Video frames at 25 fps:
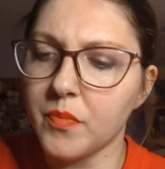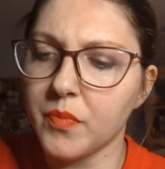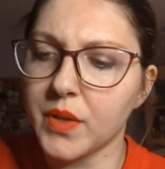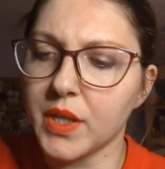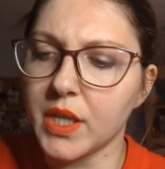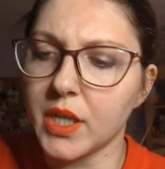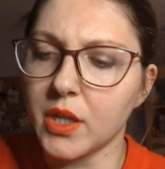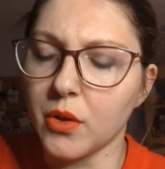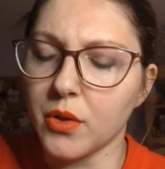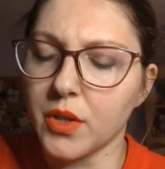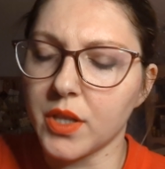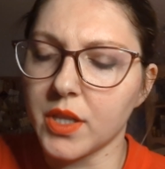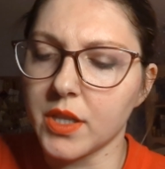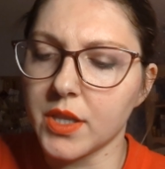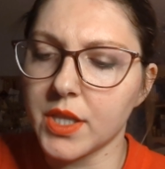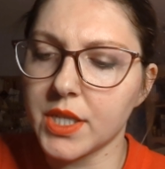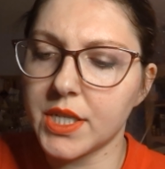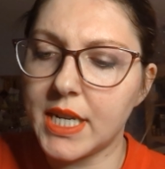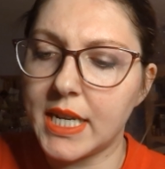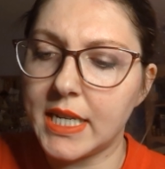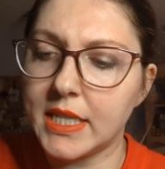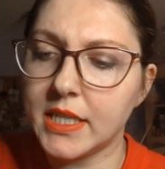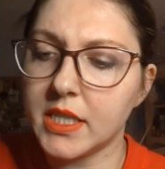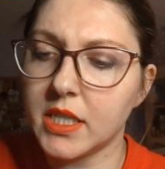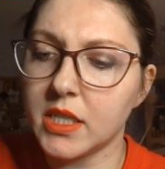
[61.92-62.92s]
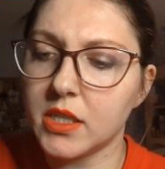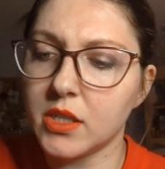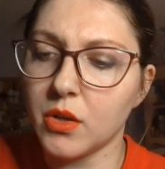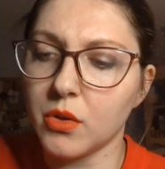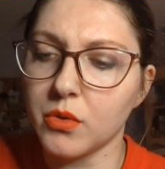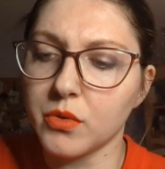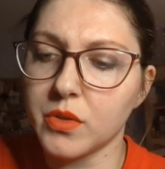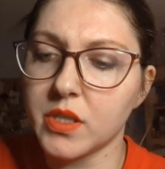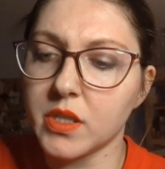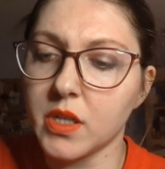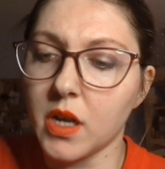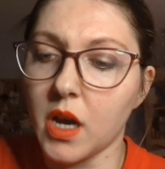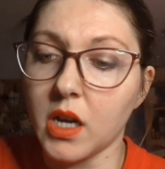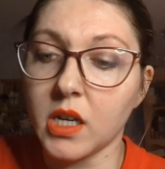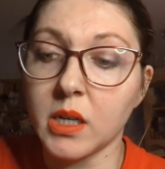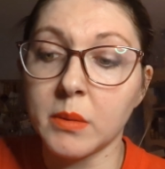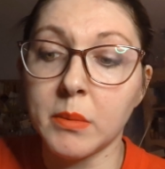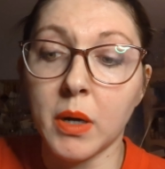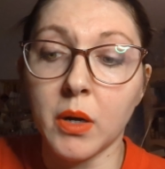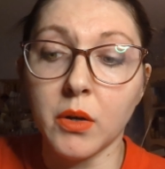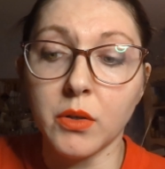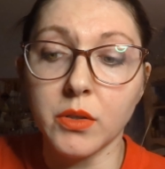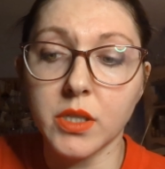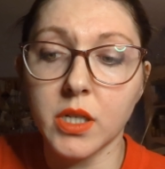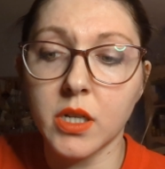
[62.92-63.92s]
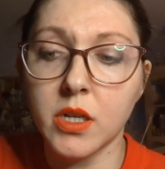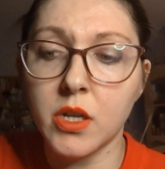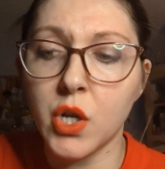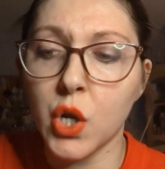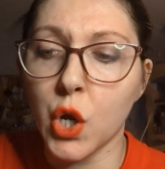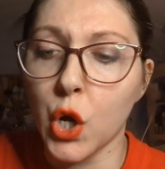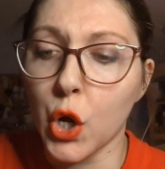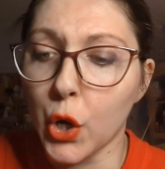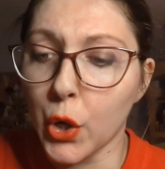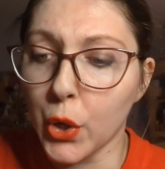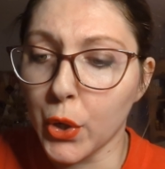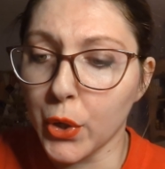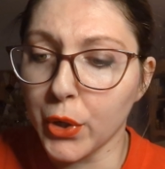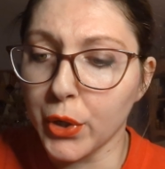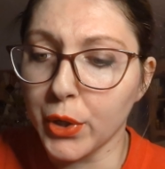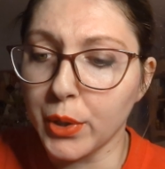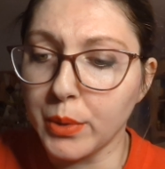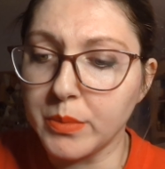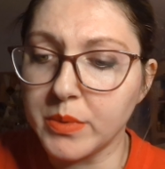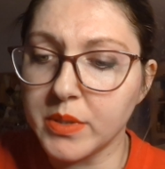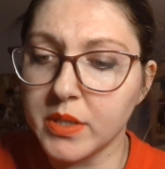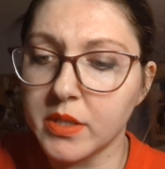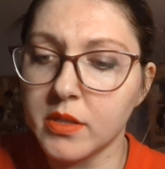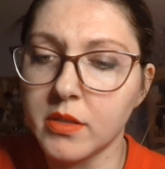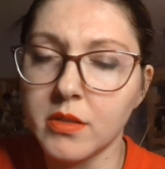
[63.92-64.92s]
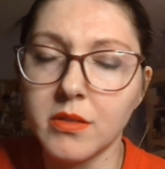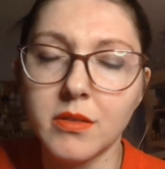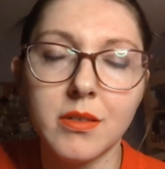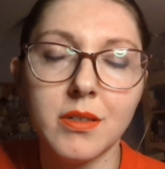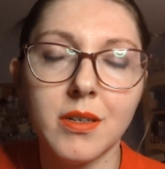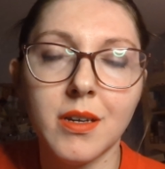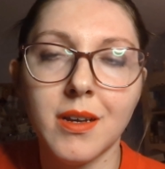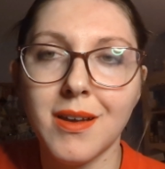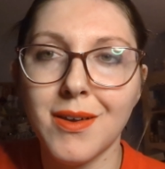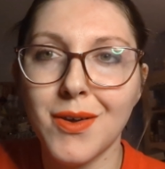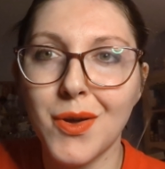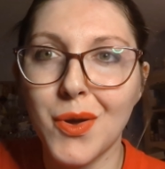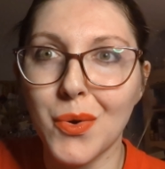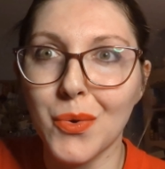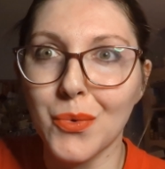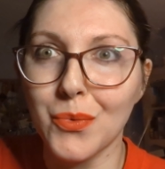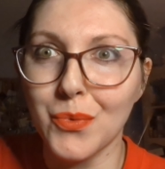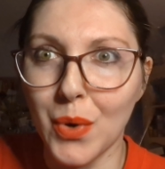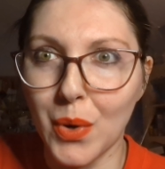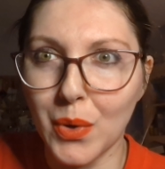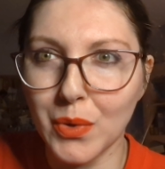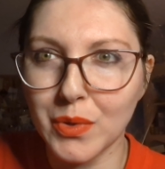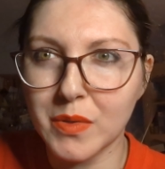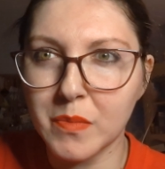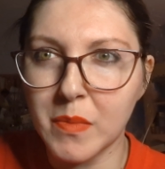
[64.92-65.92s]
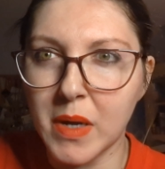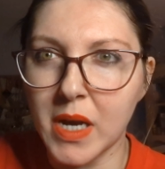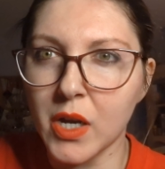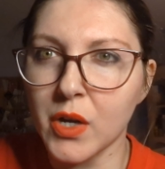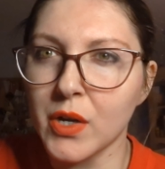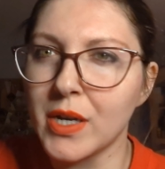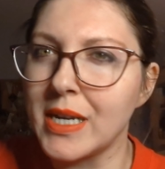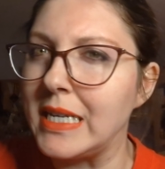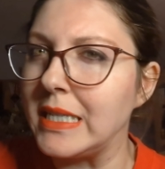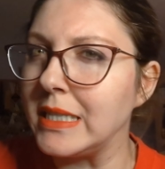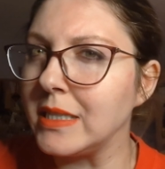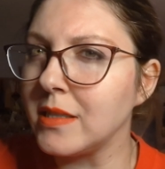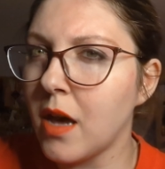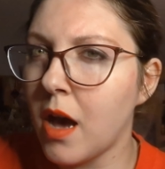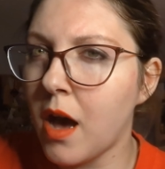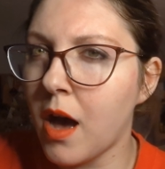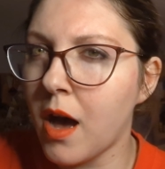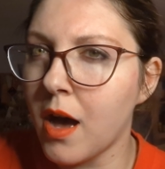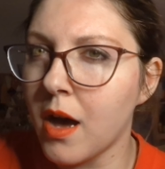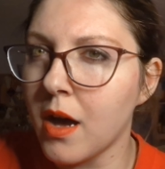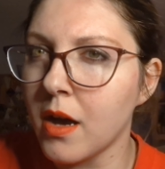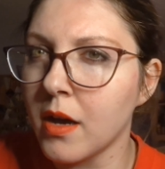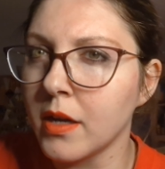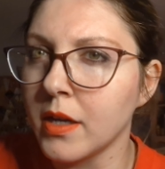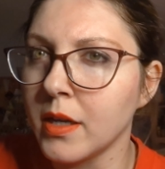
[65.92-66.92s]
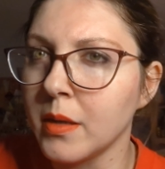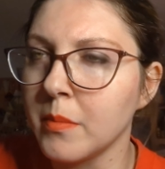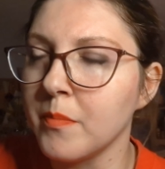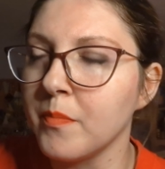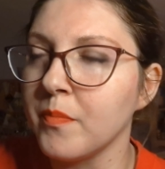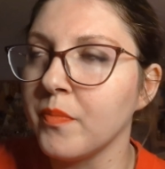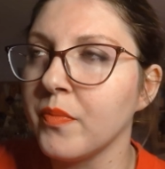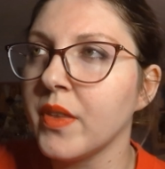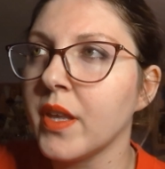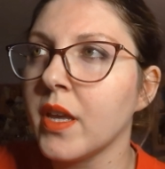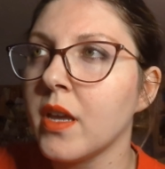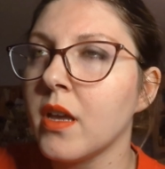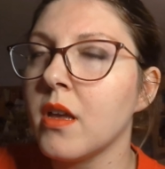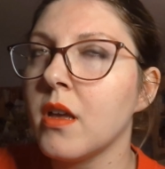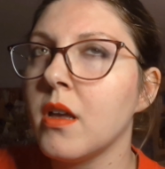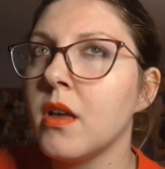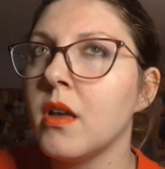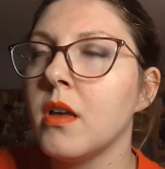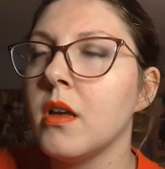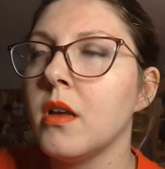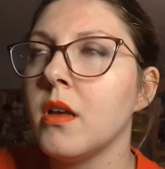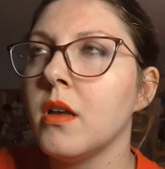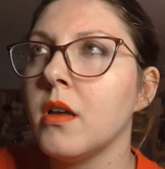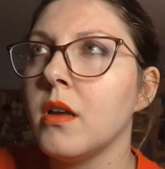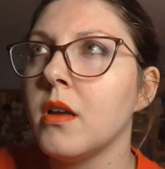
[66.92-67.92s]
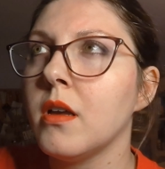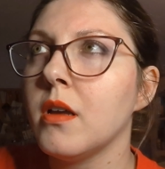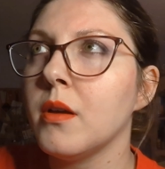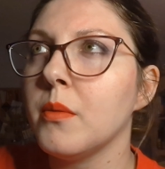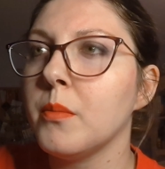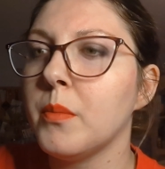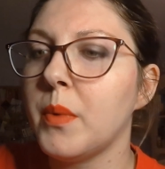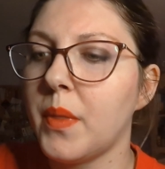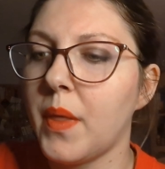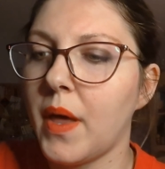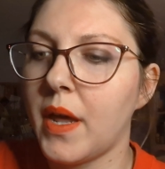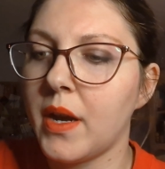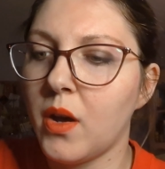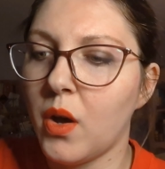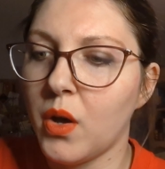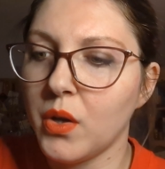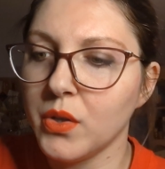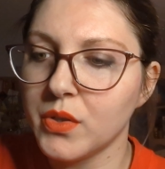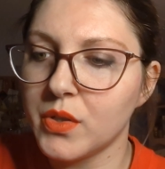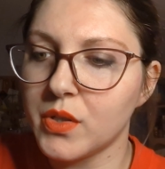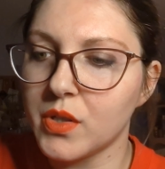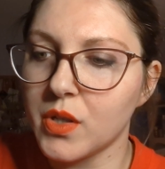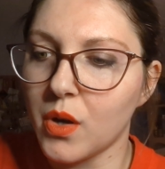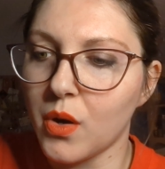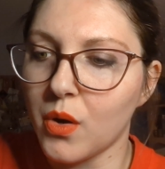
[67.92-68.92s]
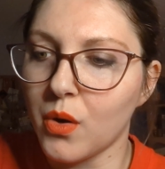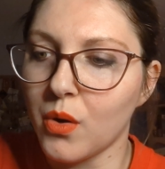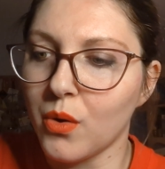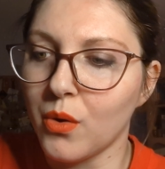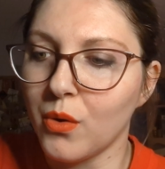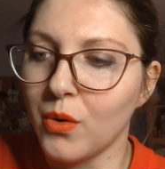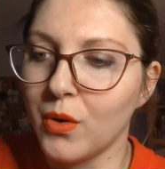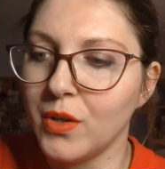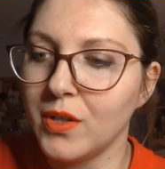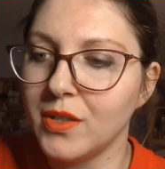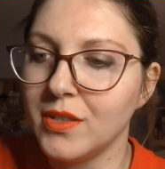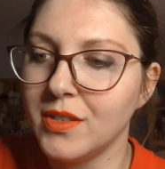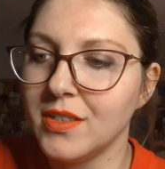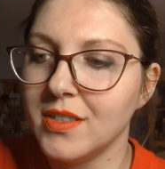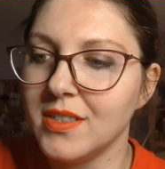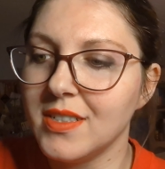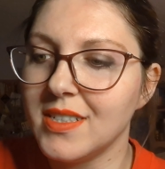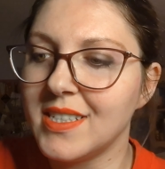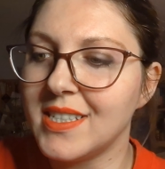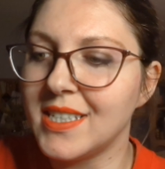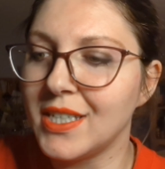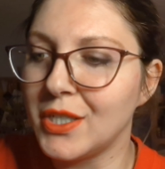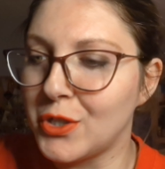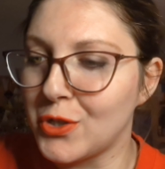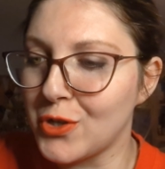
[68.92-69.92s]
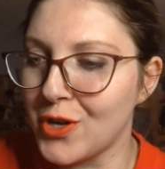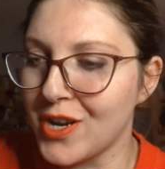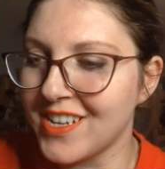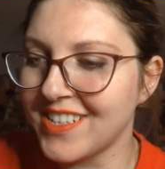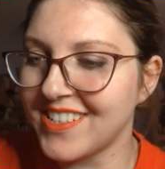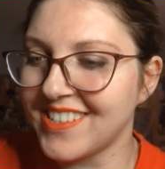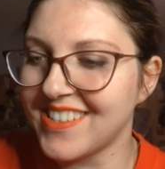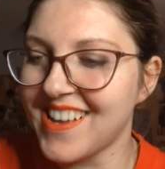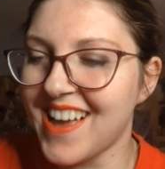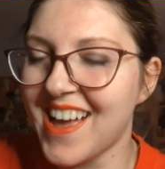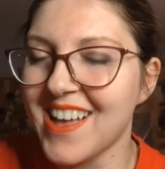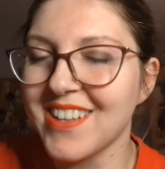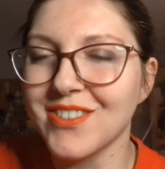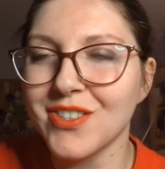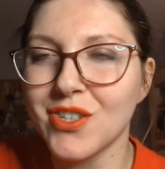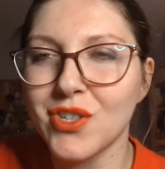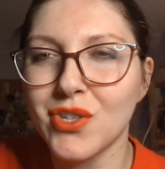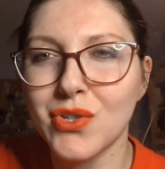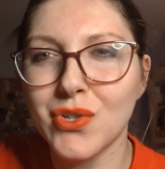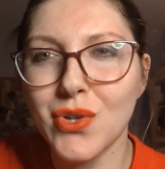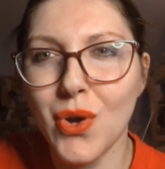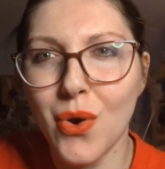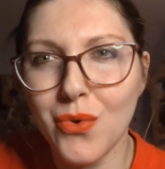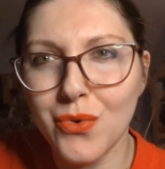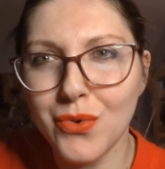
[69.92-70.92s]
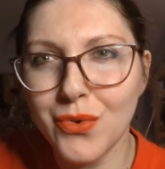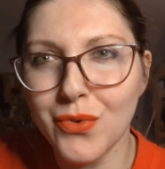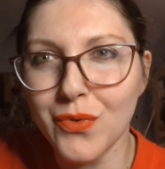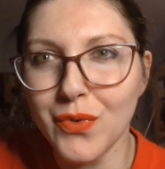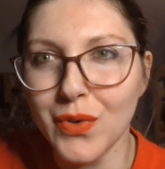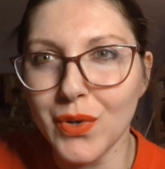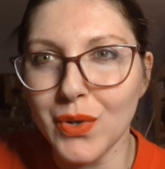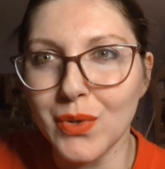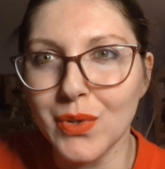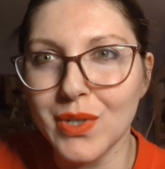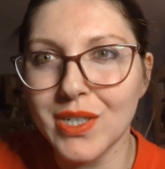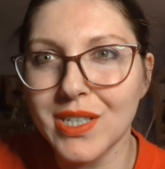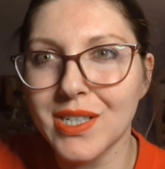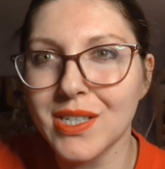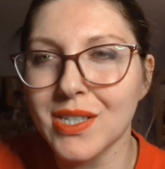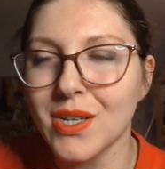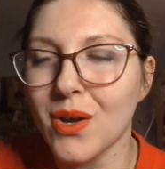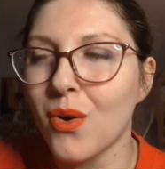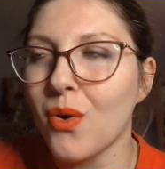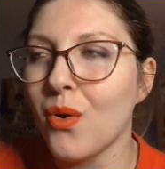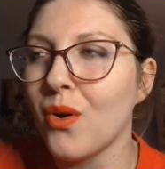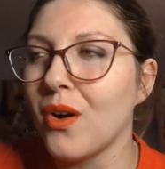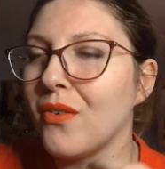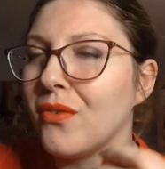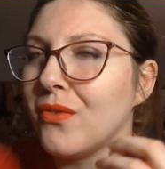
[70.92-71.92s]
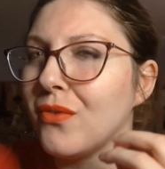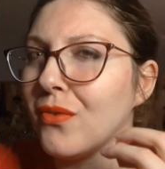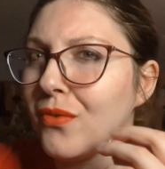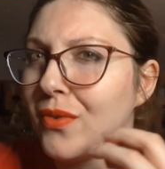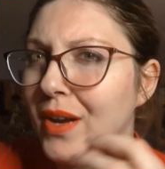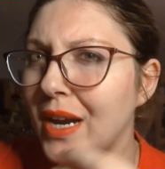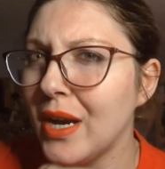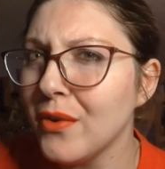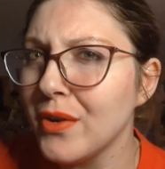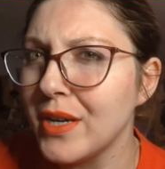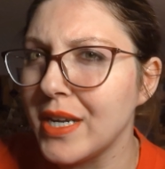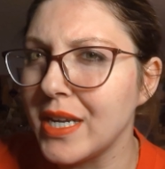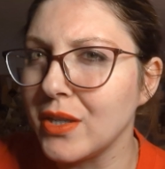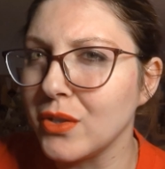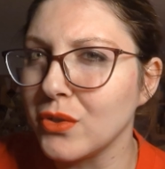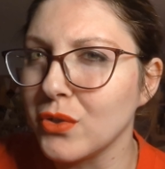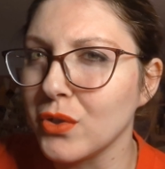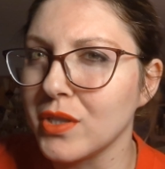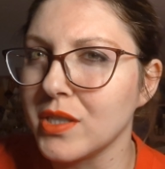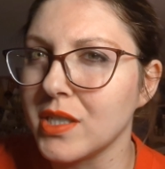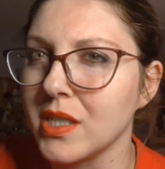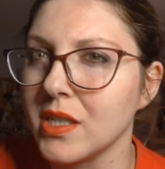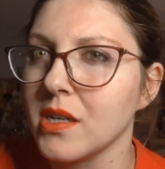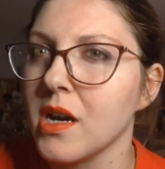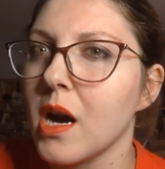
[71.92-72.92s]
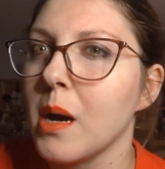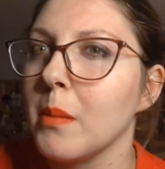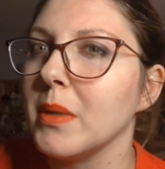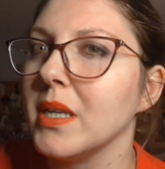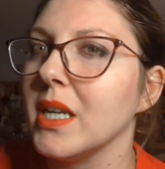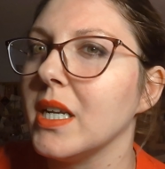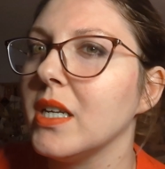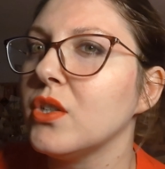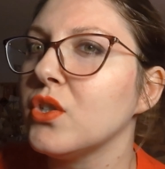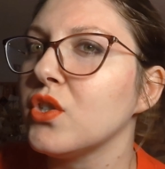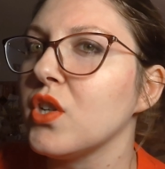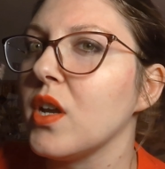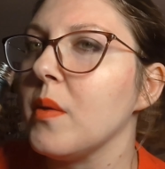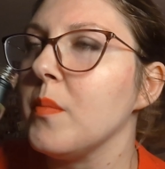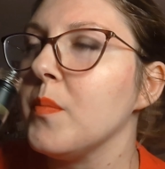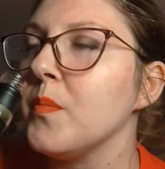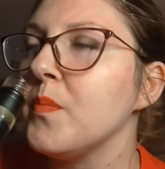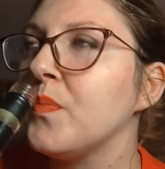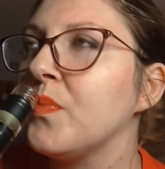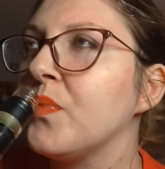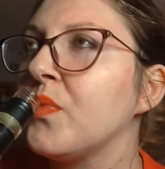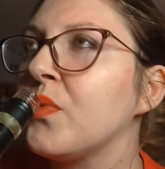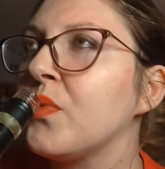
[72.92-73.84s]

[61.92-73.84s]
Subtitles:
the tasting notes talk about herbs, rosemary, thyme, but then also citrus and stone fruit. So a very interesting combination.